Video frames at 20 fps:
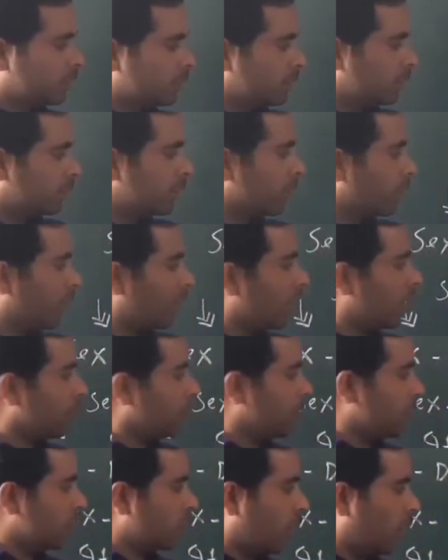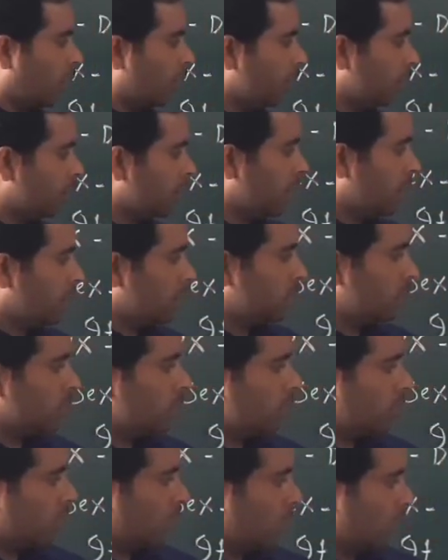the development of
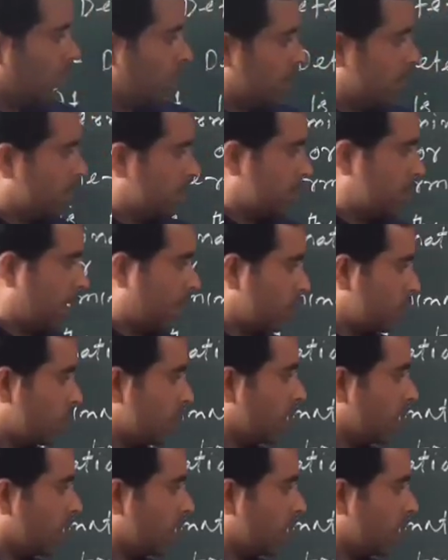sexual